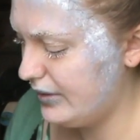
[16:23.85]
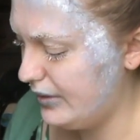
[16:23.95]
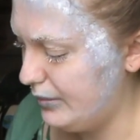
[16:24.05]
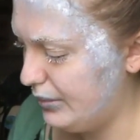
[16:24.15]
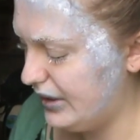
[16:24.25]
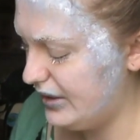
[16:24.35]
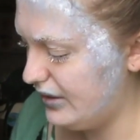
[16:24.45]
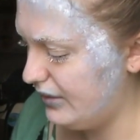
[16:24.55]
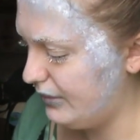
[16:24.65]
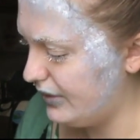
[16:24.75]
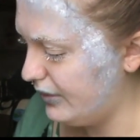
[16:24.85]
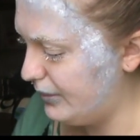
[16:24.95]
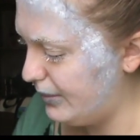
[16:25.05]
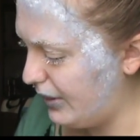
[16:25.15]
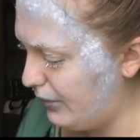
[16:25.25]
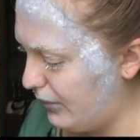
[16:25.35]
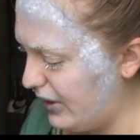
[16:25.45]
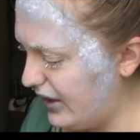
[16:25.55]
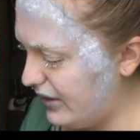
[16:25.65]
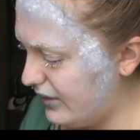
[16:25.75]
and blend it in with a little bit of my
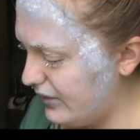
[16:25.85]
white